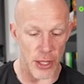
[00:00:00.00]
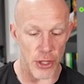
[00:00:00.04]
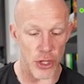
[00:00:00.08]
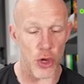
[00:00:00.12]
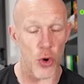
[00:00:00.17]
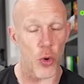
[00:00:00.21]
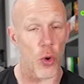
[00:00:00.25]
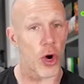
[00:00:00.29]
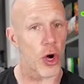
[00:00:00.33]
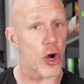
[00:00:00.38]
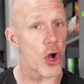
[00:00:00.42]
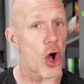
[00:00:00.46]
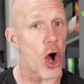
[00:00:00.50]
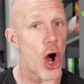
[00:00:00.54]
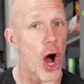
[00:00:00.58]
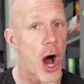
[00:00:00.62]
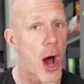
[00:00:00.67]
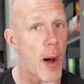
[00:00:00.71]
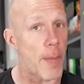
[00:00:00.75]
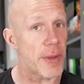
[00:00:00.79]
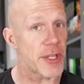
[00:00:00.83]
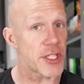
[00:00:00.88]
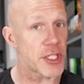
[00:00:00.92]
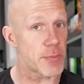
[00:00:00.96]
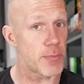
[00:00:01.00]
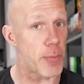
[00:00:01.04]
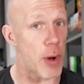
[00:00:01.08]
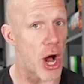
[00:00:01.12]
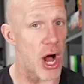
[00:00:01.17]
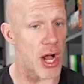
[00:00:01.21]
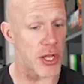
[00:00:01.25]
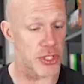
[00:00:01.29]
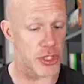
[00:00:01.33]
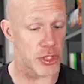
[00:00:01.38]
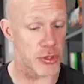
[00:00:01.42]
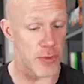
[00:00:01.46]
your commons
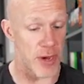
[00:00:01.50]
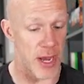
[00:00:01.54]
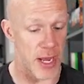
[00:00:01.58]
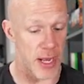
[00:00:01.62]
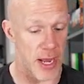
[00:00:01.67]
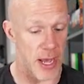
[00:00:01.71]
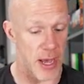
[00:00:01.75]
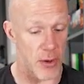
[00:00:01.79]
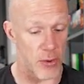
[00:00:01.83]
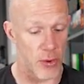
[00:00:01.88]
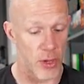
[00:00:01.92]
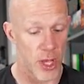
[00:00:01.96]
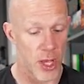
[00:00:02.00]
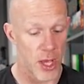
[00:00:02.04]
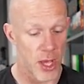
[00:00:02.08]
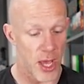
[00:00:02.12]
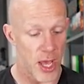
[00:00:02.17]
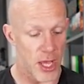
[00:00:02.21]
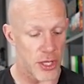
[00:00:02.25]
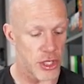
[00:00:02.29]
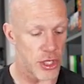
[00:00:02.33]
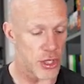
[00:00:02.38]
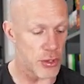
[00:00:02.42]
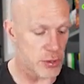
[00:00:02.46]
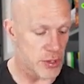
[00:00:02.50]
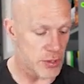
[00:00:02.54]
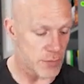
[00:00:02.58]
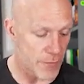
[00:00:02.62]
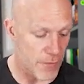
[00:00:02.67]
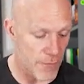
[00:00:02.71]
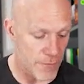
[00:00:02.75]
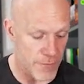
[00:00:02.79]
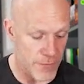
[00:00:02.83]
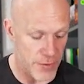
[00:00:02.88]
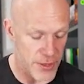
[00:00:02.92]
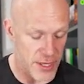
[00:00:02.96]
box right now and useful
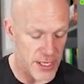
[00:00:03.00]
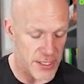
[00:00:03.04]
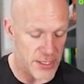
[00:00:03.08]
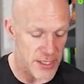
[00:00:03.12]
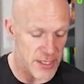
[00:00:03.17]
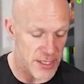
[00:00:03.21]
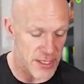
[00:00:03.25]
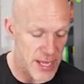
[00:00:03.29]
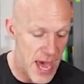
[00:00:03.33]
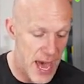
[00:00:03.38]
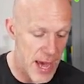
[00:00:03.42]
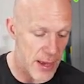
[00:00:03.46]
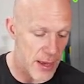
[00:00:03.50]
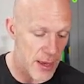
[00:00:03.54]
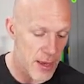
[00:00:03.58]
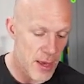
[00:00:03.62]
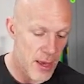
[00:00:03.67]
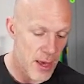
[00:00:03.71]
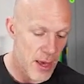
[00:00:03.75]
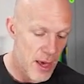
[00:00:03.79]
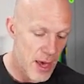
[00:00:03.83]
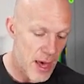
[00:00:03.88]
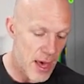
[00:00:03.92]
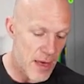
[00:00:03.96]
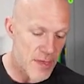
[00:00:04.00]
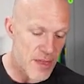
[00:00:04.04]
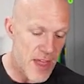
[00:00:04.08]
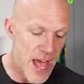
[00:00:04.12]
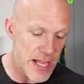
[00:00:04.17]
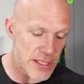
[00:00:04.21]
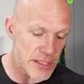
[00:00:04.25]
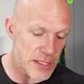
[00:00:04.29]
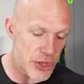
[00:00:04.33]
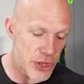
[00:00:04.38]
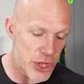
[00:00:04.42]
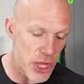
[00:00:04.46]
for this deck. And
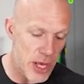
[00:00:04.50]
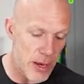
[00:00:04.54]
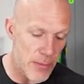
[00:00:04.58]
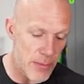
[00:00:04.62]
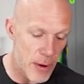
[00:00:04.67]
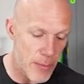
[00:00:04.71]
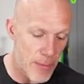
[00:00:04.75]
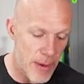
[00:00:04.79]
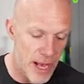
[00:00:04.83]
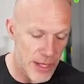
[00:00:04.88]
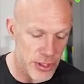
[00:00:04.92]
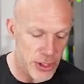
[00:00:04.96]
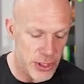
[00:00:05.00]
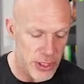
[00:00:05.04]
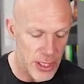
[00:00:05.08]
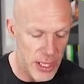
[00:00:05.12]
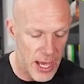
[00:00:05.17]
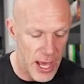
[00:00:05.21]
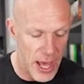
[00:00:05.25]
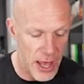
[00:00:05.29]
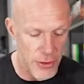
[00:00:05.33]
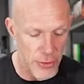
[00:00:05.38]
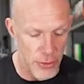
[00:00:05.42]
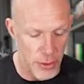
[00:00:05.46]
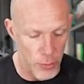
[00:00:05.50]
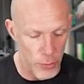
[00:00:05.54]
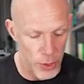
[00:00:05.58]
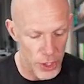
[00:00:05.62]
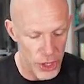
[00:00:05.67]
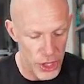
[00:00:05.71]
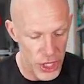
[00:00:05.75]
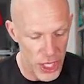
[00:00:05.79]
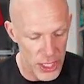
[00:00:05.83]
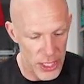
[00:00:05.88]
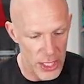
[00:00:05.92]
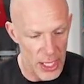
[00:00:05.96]
that's the thing about Magic the Gathering. One
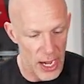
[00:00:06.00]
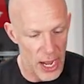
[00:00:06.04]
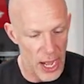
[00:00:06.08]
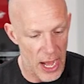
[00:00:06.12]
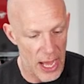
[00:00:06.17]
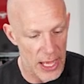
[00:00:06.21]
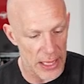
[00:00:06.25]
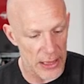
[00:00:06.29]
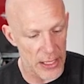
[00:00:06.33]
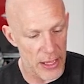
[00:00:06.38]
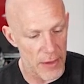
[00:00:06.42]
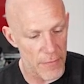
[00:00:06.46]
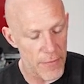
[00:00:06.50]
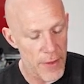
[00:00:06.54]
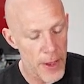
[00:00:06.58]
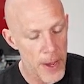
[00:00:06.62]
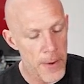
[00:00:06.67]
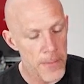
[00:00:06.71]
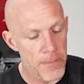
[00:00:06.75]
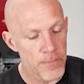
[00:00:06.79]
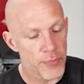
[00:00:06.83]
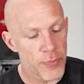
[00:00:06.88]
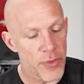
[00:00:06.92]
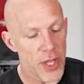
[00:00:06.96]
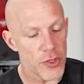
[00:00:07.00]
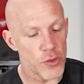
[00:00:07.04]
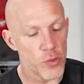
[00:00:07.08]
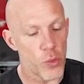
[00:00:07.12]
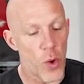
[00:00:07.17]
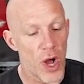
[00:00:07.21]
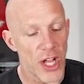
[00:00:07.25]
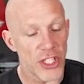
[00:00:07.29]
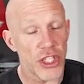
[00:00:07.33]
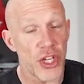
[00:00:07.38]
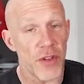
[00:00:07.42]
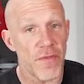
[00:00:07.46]
thing that I love is
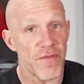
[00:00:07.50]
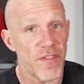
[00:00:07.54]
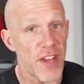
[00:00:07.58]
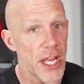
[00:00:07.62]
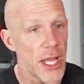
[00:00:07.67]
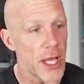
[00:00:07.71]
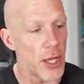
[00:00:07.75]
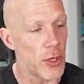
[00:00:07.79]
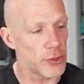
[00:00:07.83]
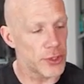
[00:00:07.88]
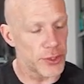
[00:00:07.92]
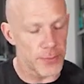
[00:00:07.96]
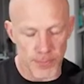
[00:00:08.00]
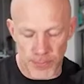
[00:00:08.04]
watching videos